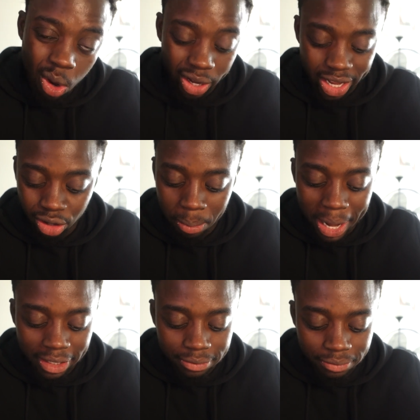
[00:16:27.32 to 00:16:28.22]
Okay, not
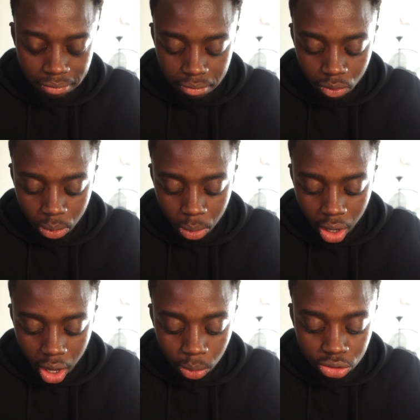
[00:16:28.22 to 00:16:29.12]
bad.
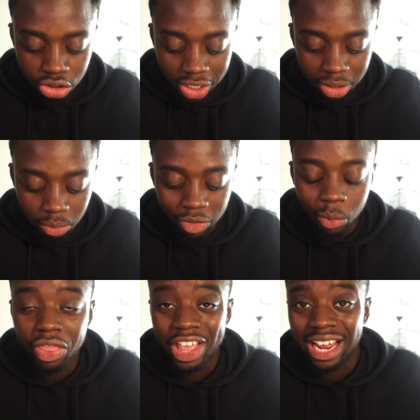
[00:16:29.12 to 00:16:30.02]
I will say the
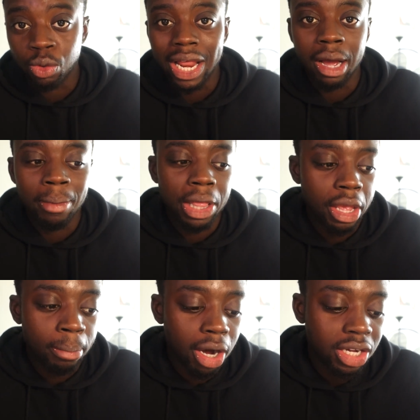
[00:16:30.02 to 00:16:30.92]
one thing I do like about
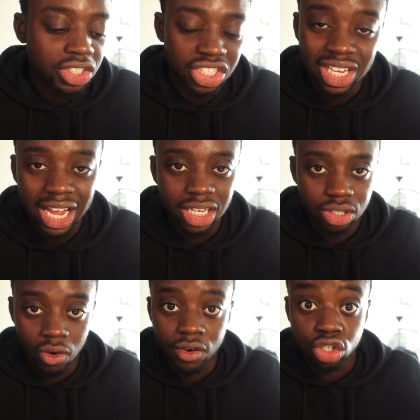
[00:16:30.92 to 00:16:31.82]
their bars is that it's
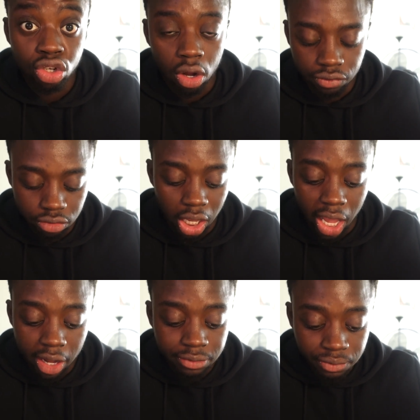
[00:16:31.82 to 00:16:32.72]
very soft.
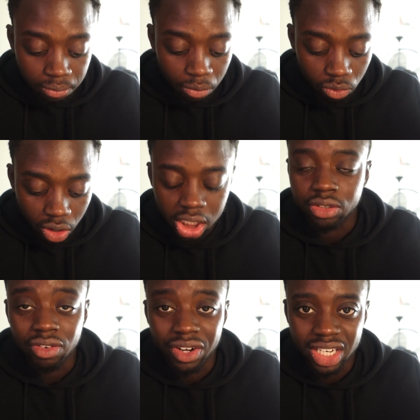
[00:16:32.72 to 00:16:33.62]
Like
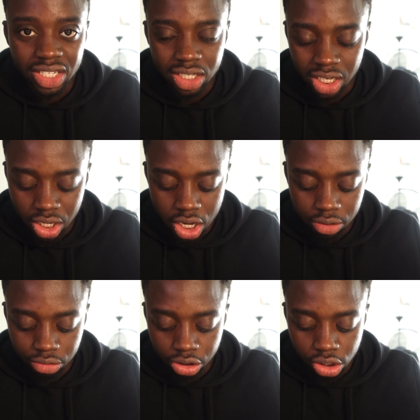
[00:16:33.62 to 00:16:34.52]
it's very easy to eat.
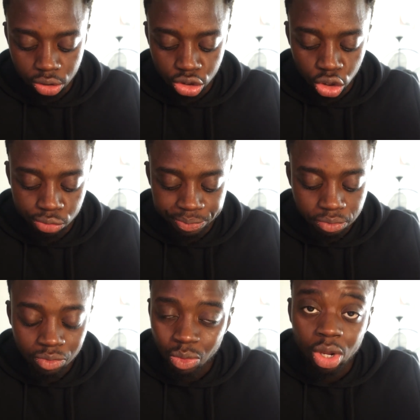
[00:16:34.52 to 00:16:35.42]
You know, it's not
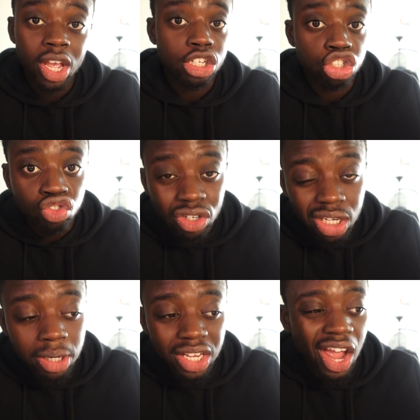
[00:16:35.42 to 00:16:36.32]

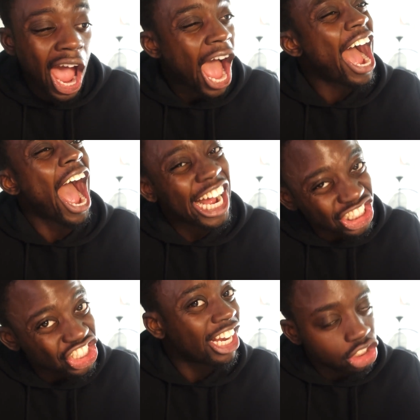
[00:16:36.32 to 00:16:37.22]
extremely
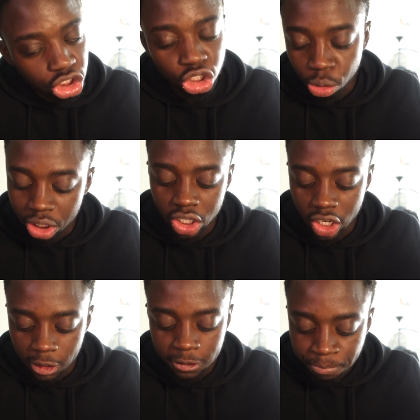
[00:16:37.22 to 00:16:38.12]
chewy. You
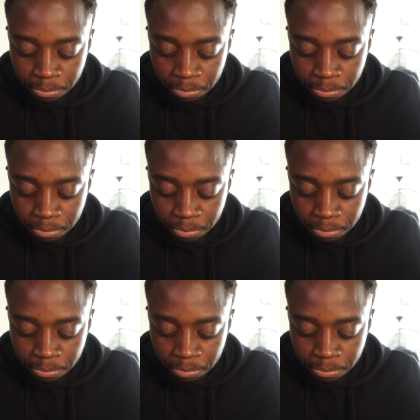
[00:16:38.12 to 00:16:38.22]
know,